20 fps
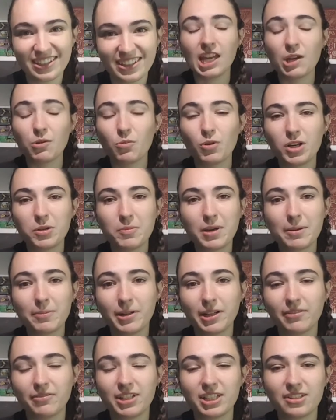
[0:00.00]
In one of my
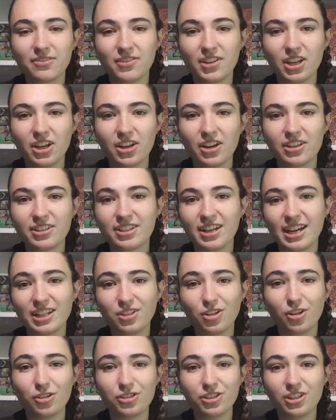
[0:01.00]
previous videos, I
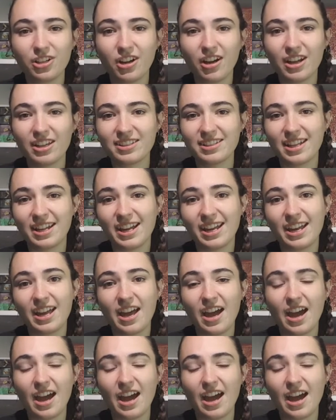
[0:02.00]
told you guys that